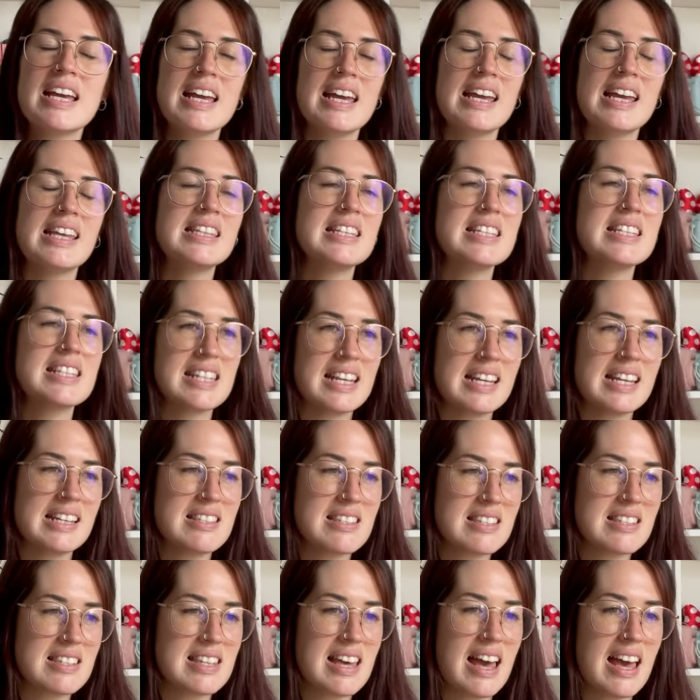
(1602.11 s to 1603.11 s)
in the
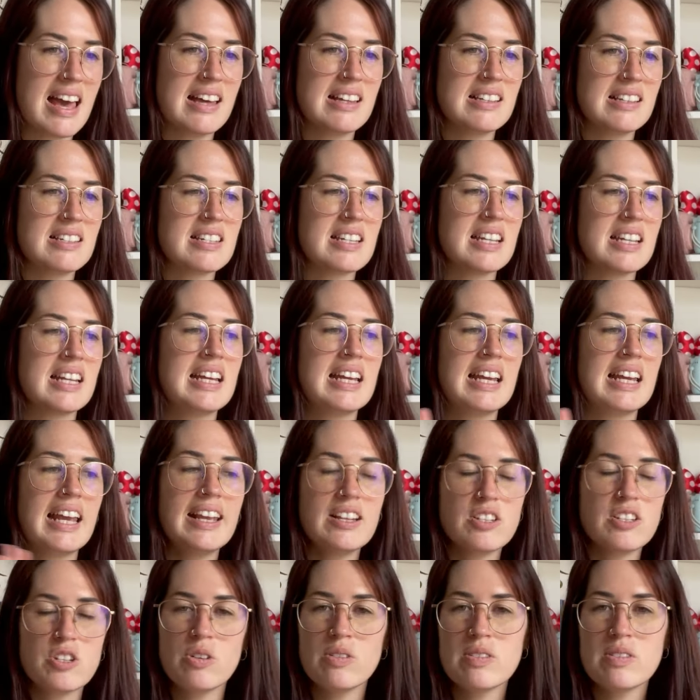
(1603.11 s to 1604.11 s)
sense that he
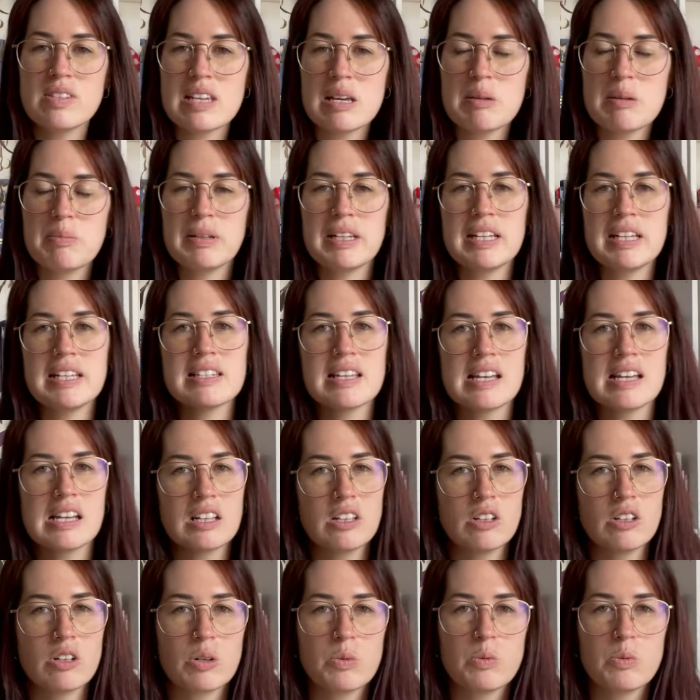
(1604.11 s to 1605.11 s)
turns up and he's like,
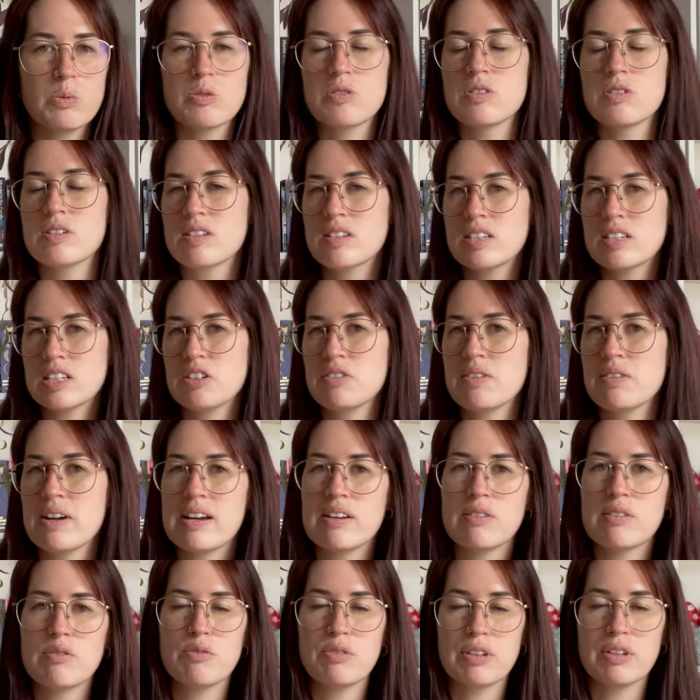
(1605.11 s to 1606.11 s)
look, we'll just stick
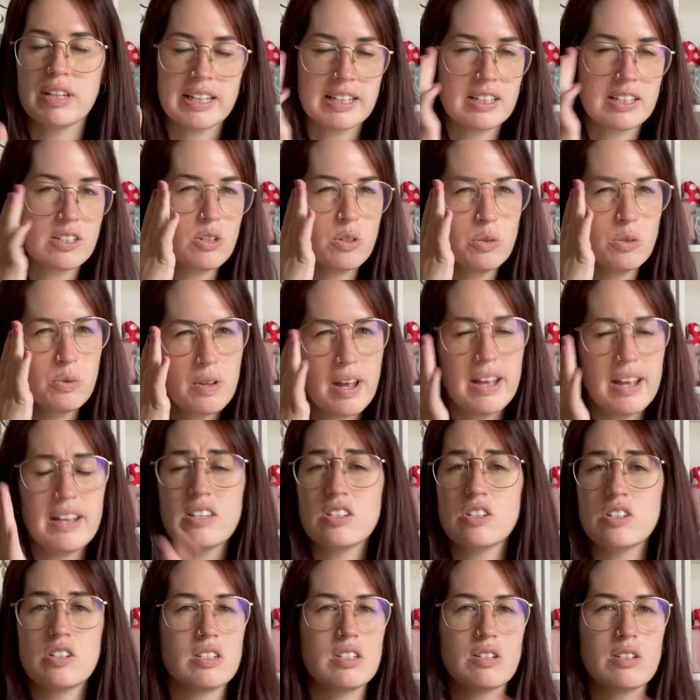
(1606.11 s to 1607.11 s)
around for like 2 days
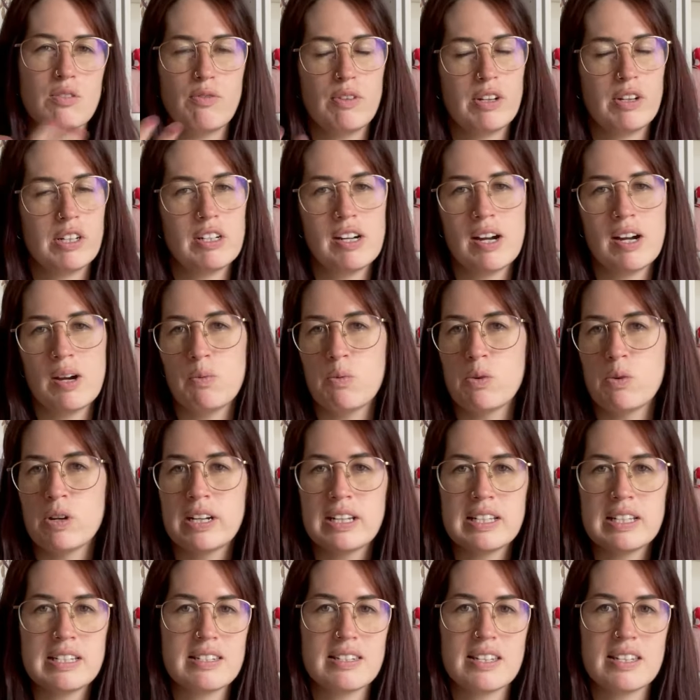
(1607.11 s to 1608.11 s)
just to figure out what it
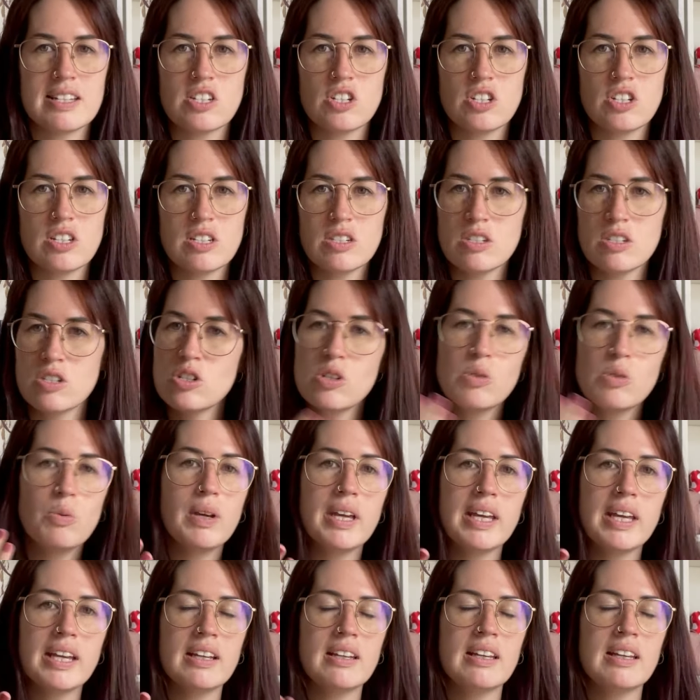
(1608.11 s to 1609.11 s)
is that she's
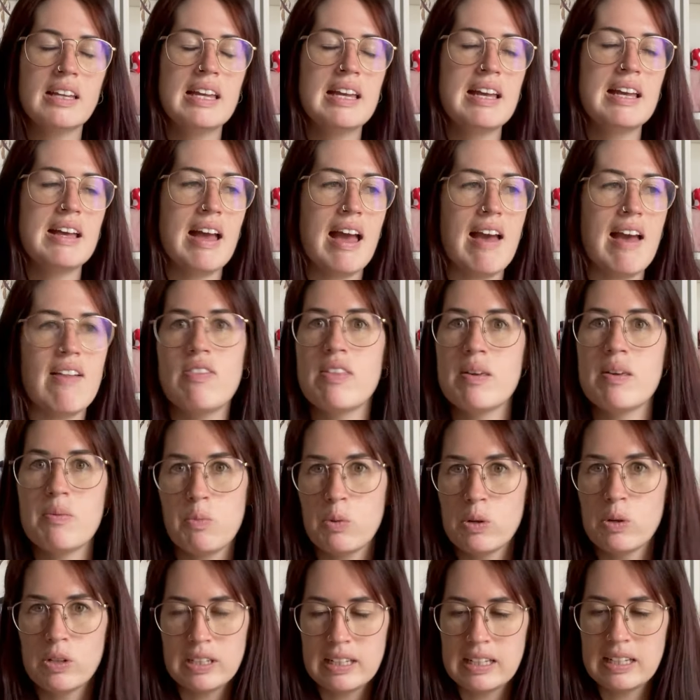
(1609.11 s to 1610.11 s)
doing, and then
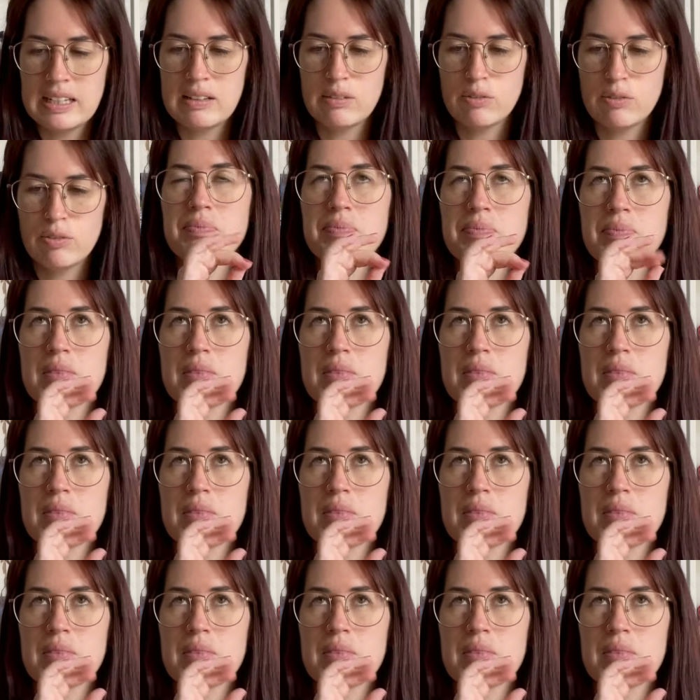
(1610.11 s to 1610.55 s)
we'll leave.